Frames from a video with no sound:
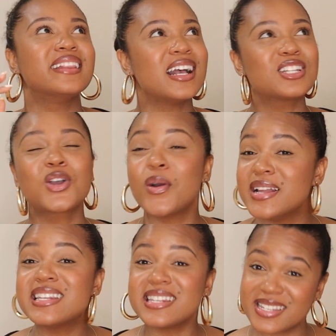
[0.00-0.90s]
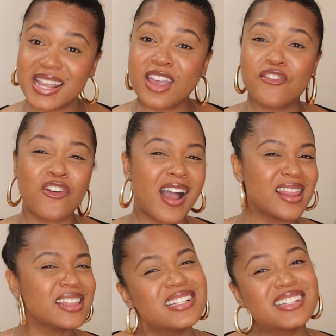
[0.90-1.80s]
That's going to stay for
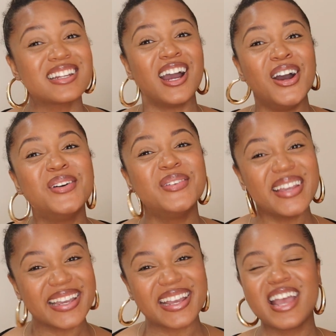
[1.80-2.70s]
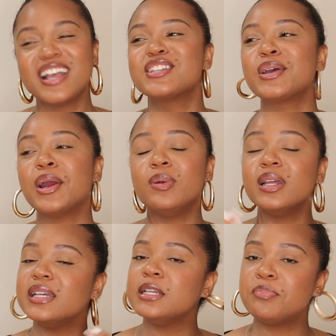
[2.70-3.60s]
at least a week. So it
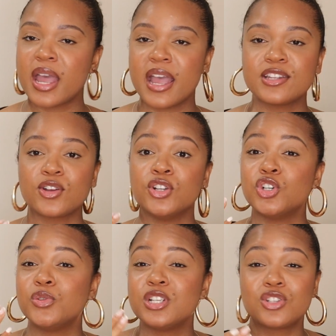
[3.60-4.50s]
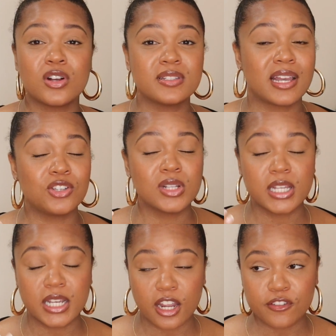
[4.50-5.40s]
really depends on the results that you're
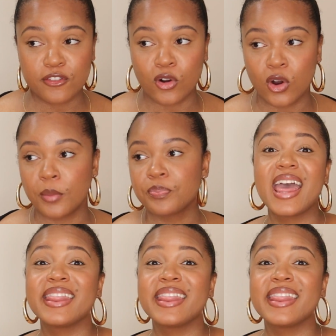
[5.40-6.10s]
looking for.